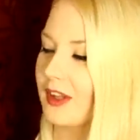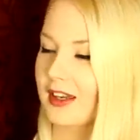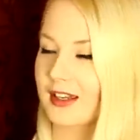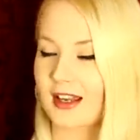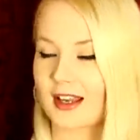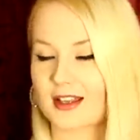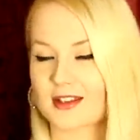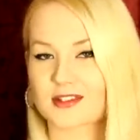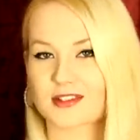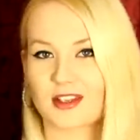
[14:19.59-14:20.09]
I
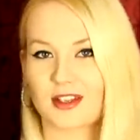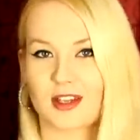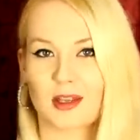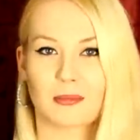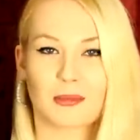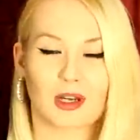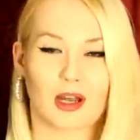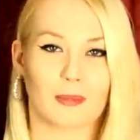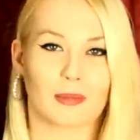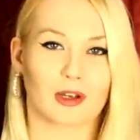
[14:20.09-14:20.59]
can see
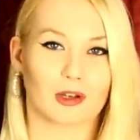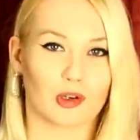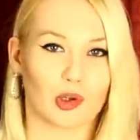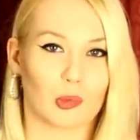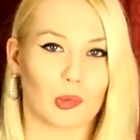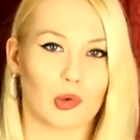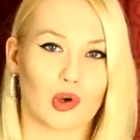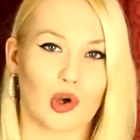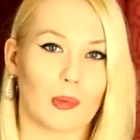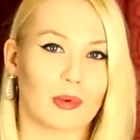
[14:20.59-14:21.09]
them becoming a
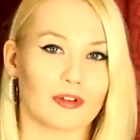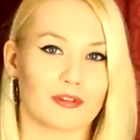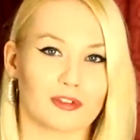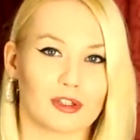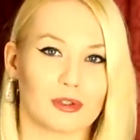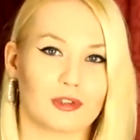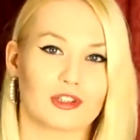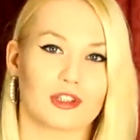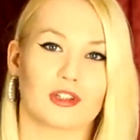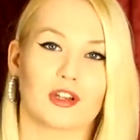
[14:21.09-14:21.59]
lot more common in
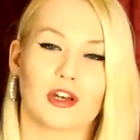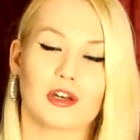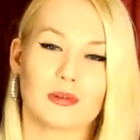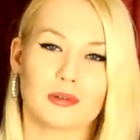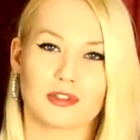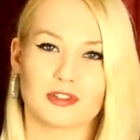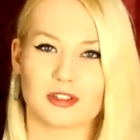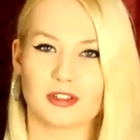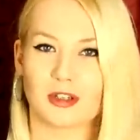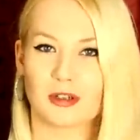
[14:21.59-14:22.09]
future though,
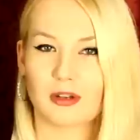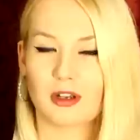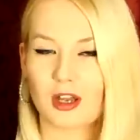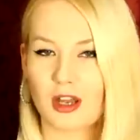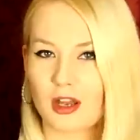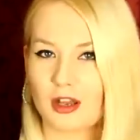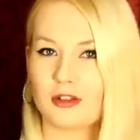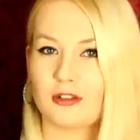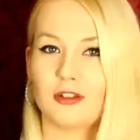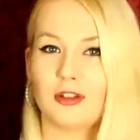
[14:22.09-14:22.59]
as you know,
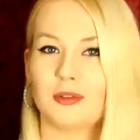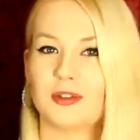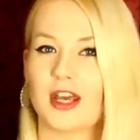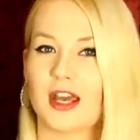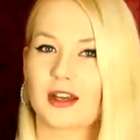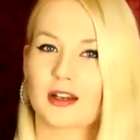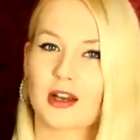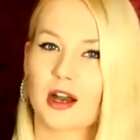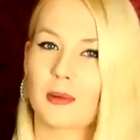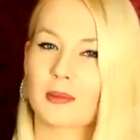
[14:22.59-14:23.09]
new
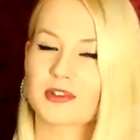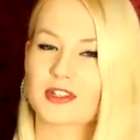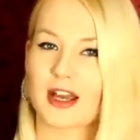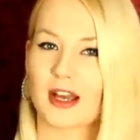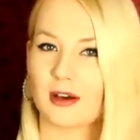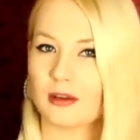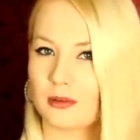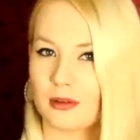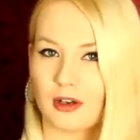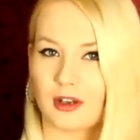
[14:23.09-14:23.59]
tech comes
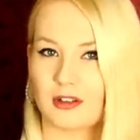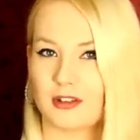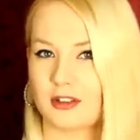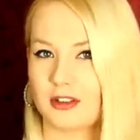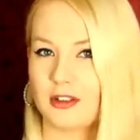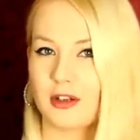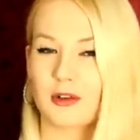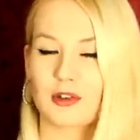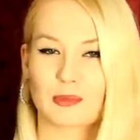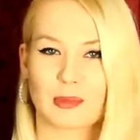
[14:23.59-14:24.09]
out, and
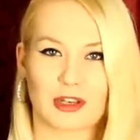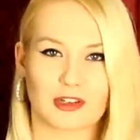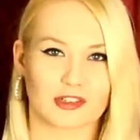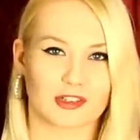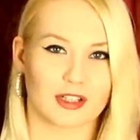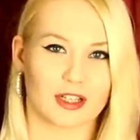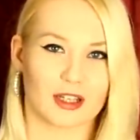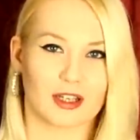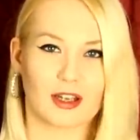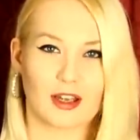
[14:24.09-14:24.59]
you know,
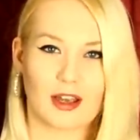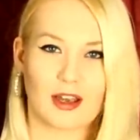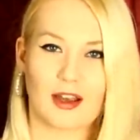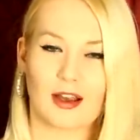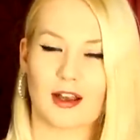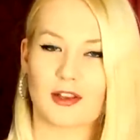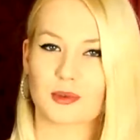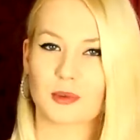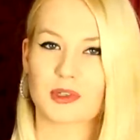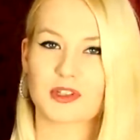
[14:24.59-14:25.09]
especially
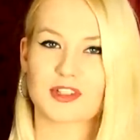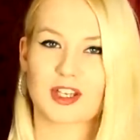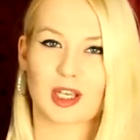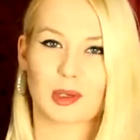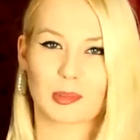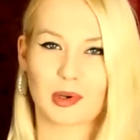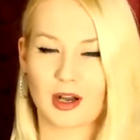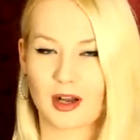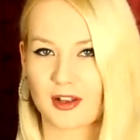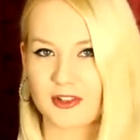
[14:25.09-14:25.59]
as we're
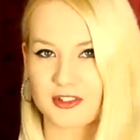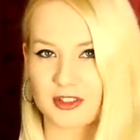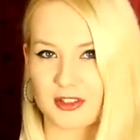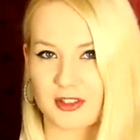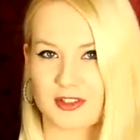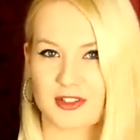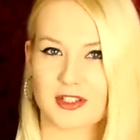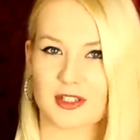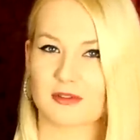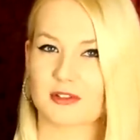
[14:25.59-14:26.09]
seeing parts like
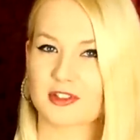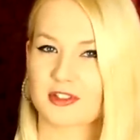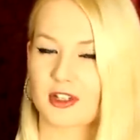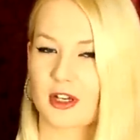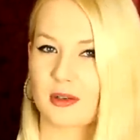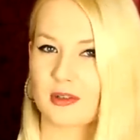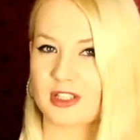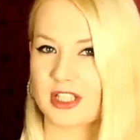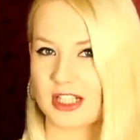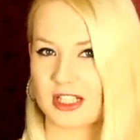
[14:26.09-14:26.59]
the
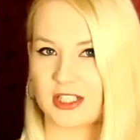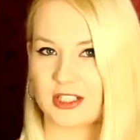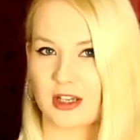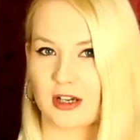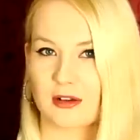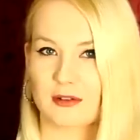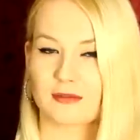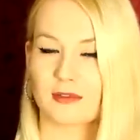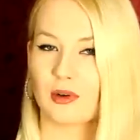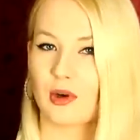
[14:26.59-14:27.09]
Silverstone
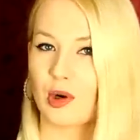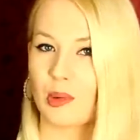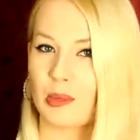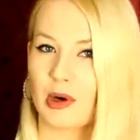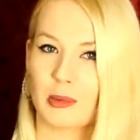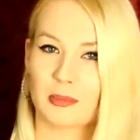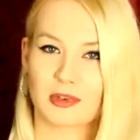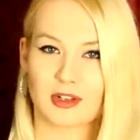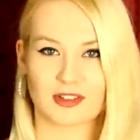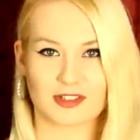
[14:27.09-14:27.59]
TDO for
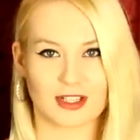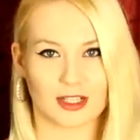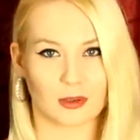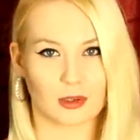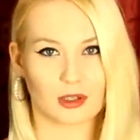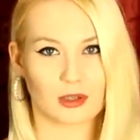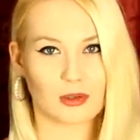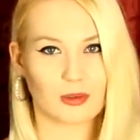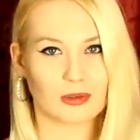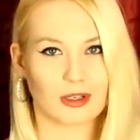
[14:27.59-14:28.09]
pumpless
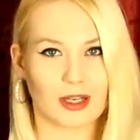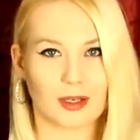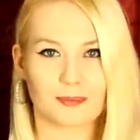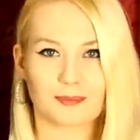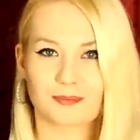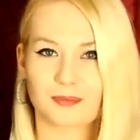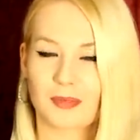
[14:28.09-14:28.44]
liquid cooler.